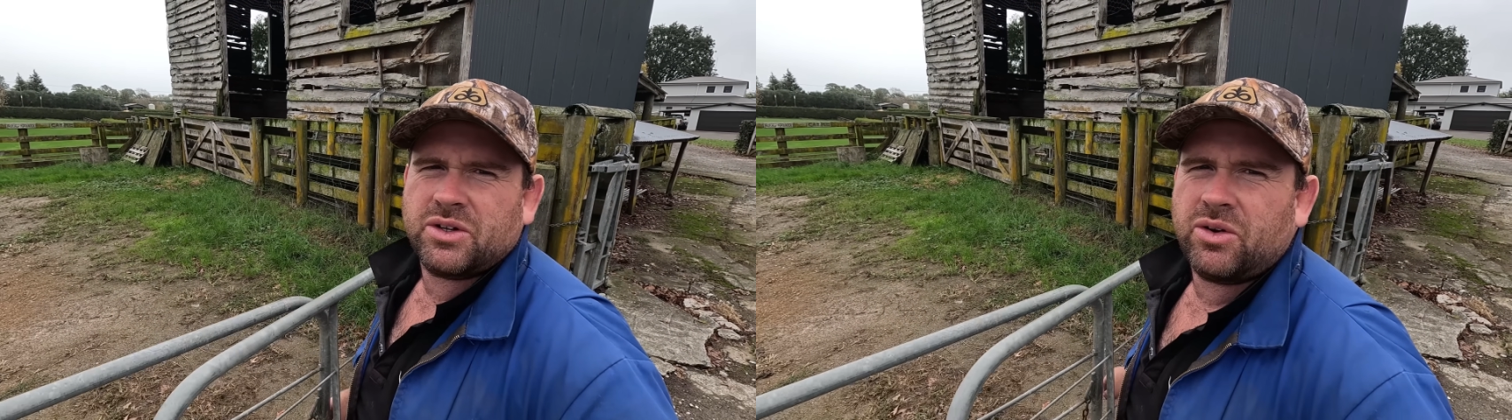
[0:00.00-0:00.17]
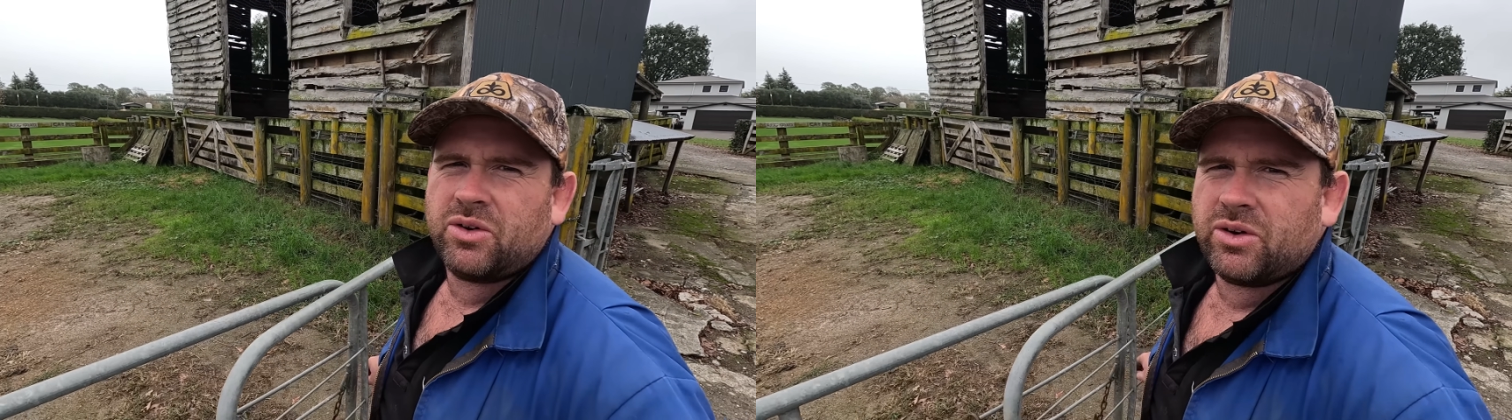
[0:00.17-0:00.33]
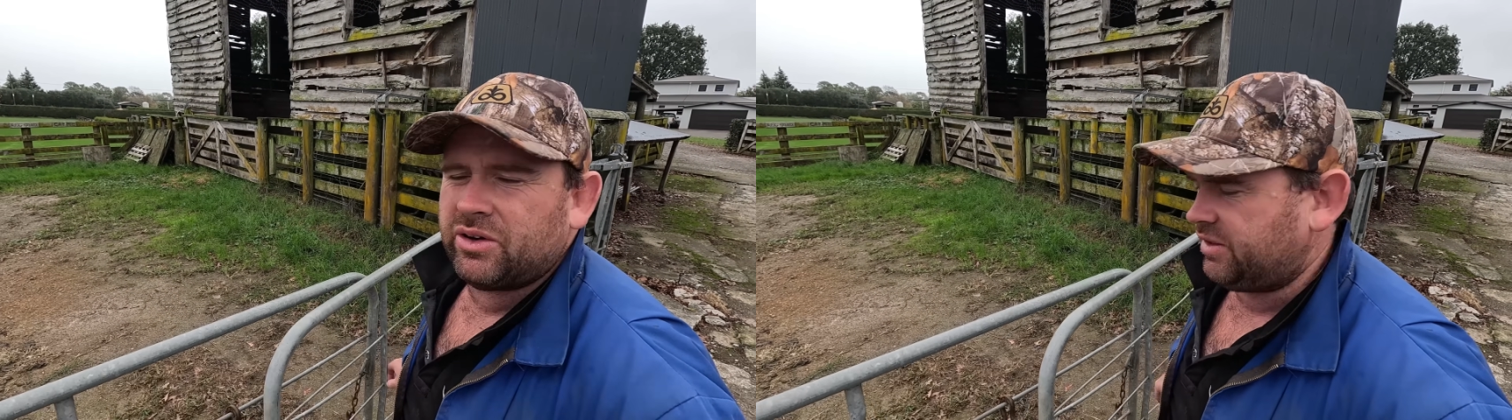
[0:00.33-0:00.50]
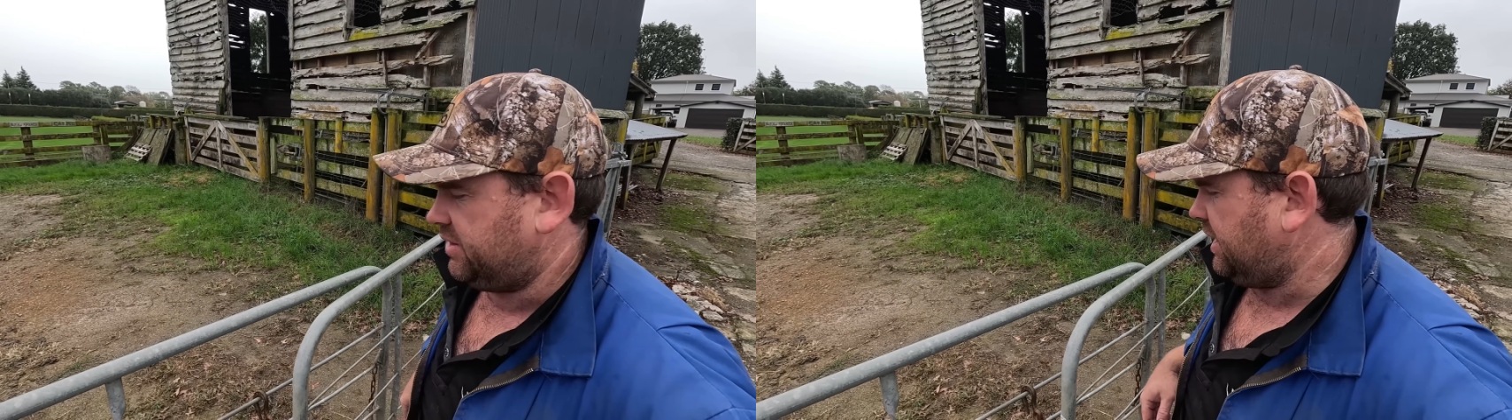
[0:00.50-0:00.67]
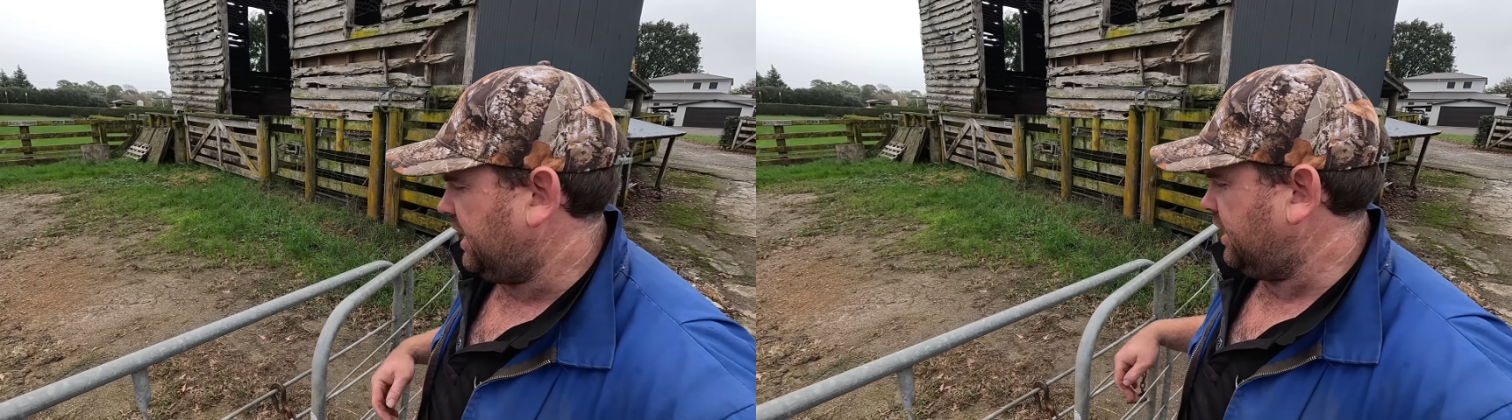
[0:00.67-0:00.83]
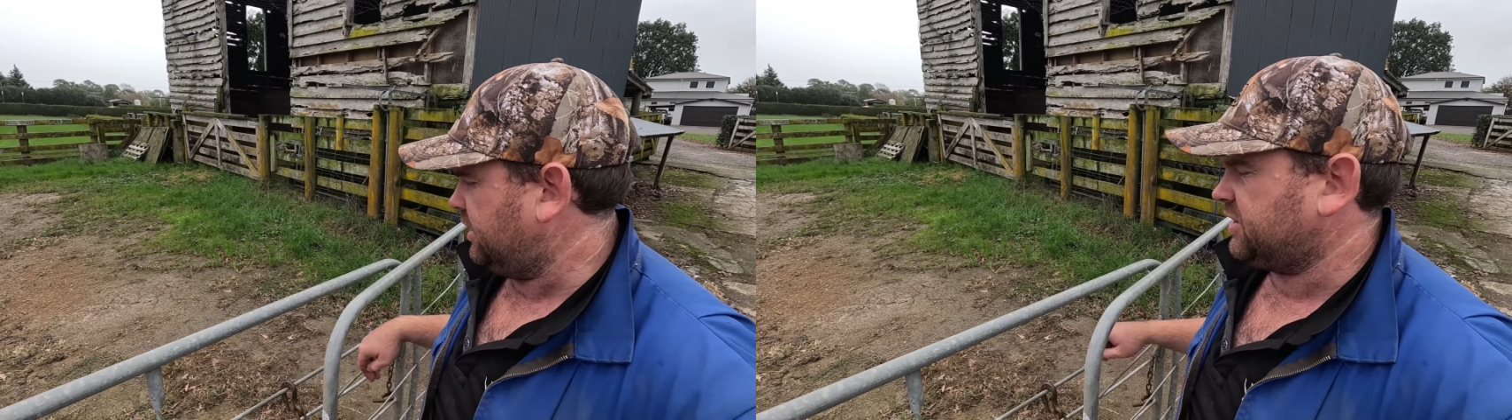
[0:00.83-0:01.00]
on the
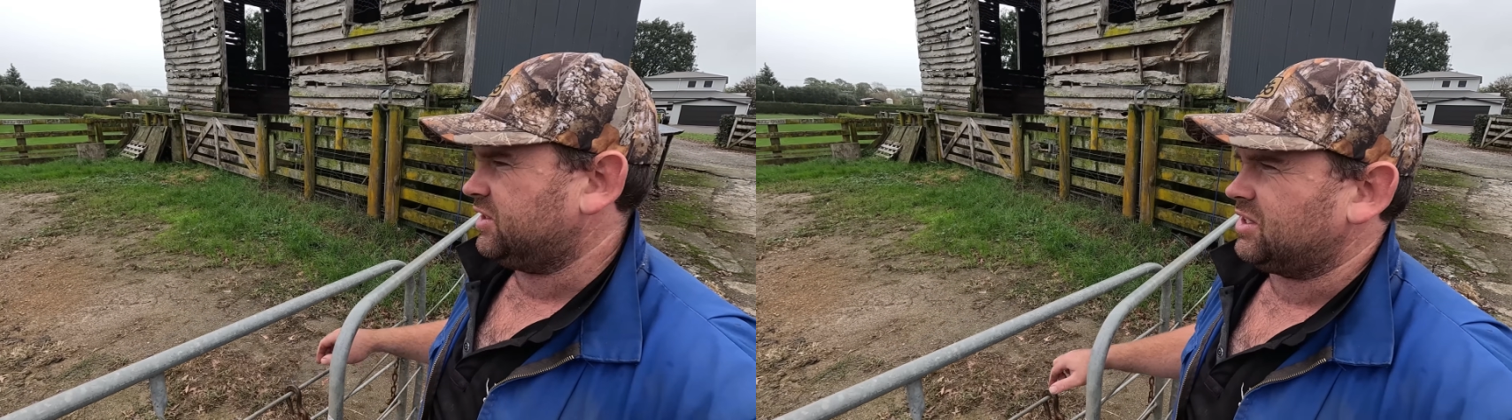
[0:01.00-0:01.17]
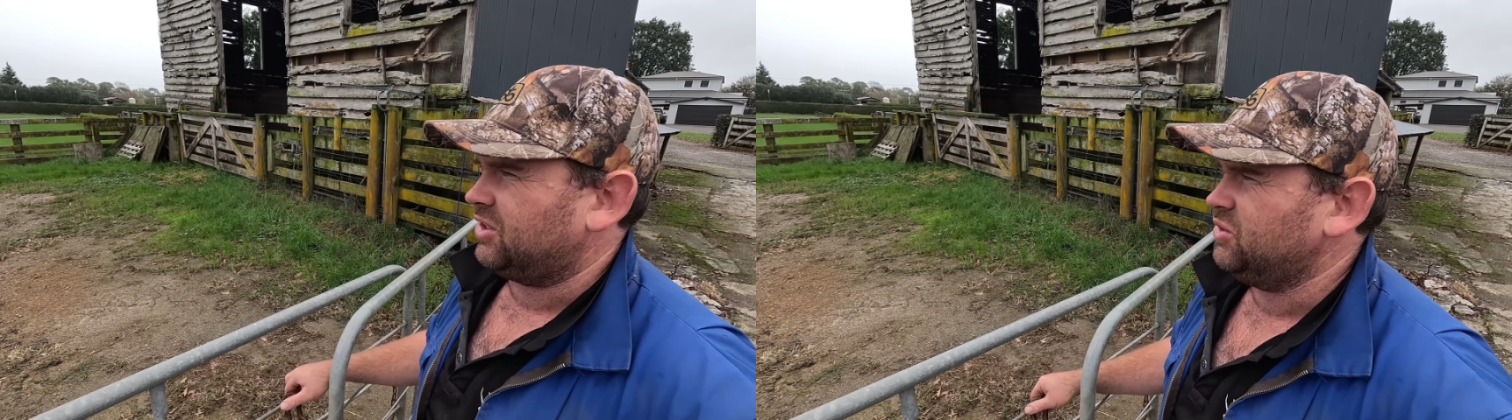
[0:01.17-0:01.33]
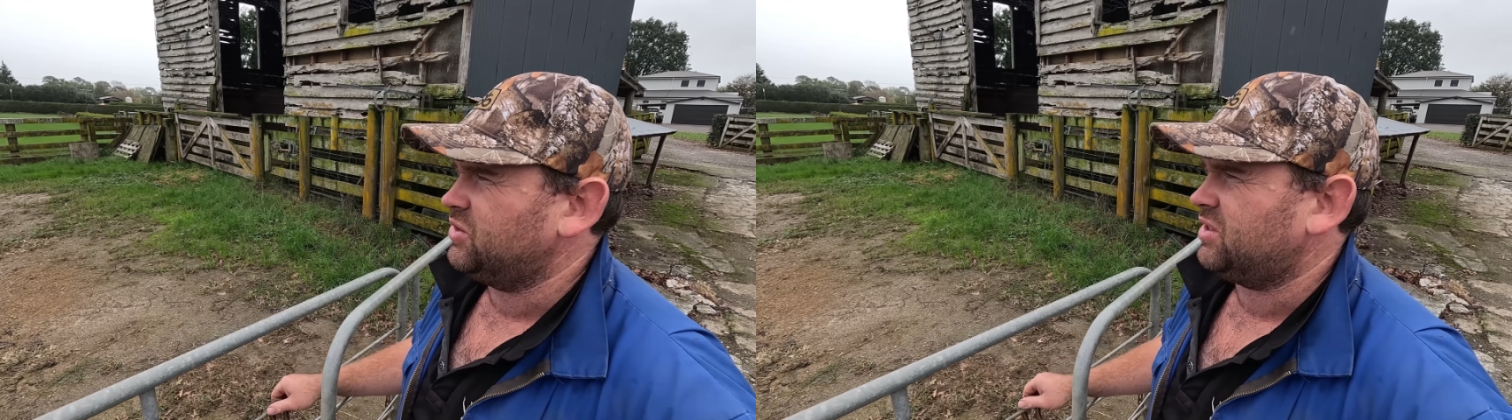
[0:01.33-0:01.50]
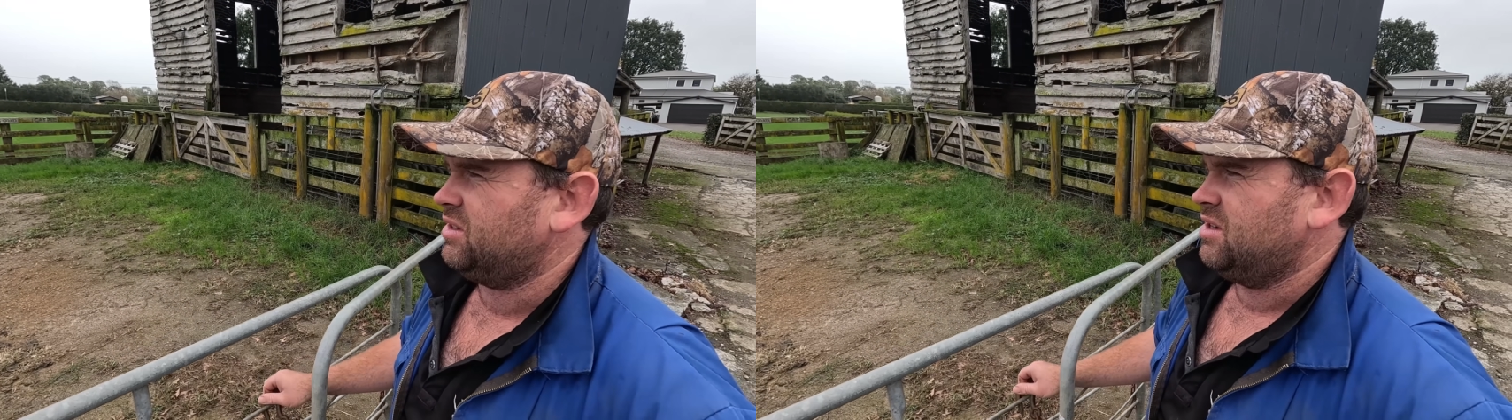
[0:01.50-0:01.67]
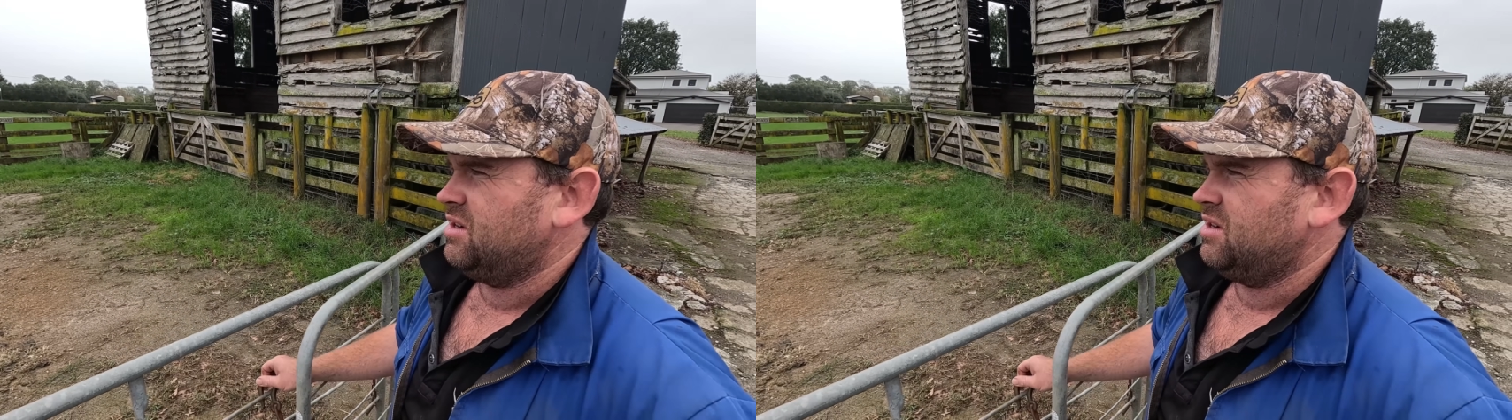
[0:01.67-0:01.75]
towers is loose.